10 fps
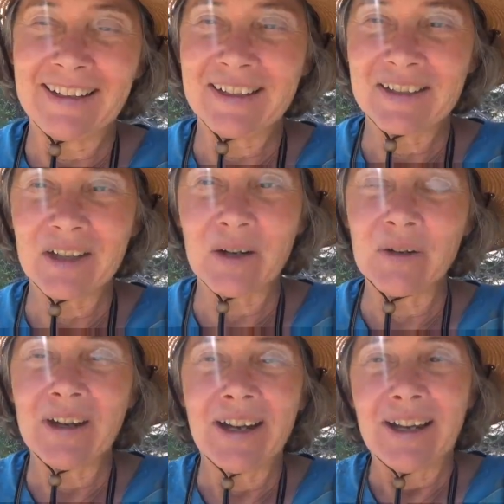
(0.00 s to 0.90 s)

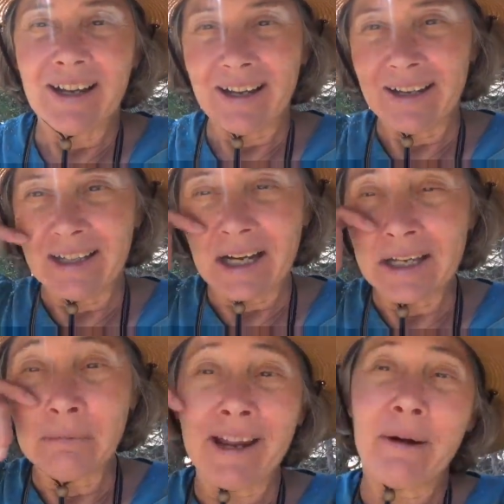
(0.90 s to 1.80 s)
So uh,
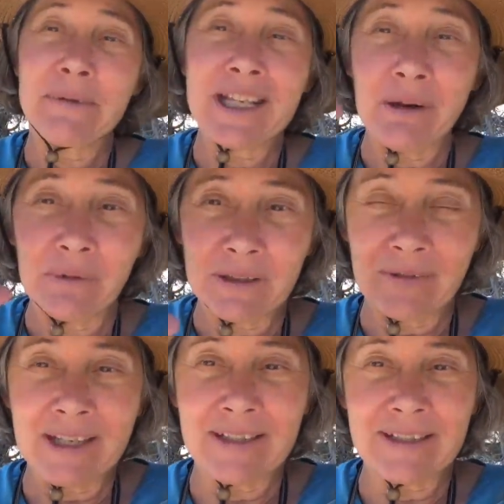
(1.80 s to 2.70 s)
anyway, I was at one of
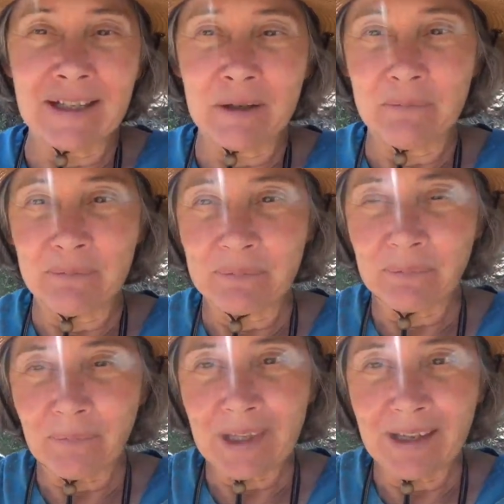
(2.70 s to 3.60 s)
these um,
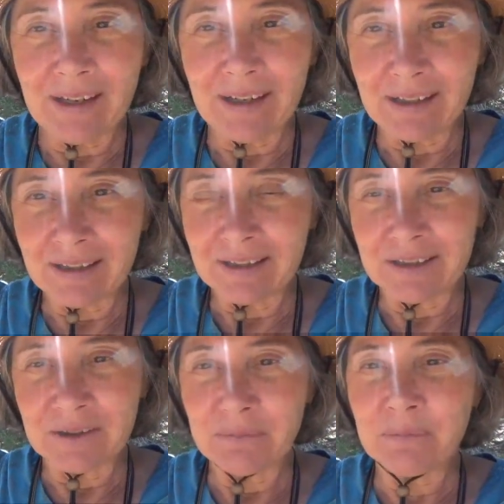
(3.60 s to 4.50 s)

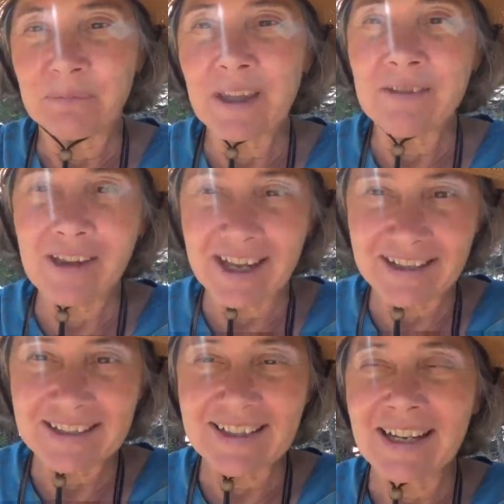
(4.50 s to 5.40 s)
um,
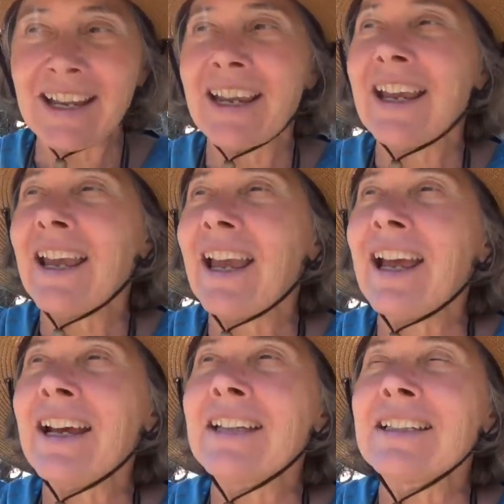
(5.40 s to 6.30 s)
events
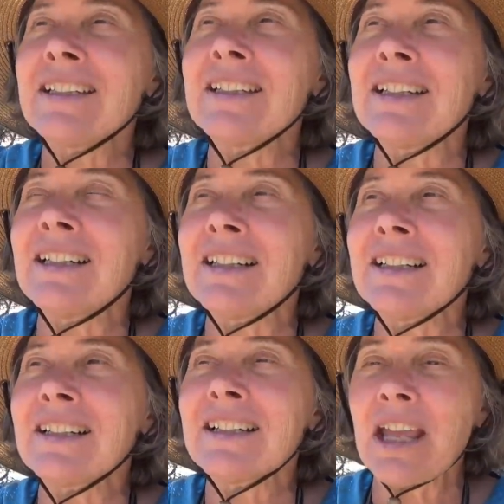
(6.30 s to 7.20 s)
and
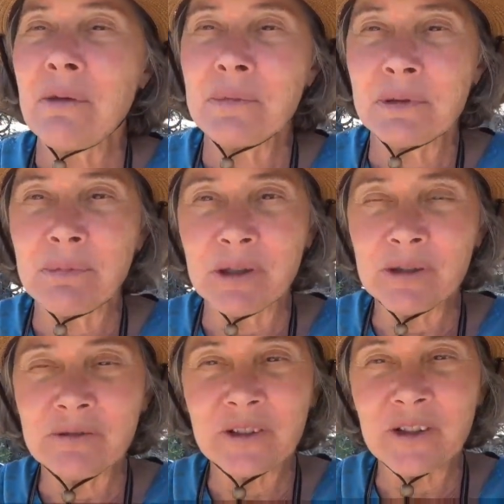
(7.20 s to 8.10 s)
uh, it was beautiful.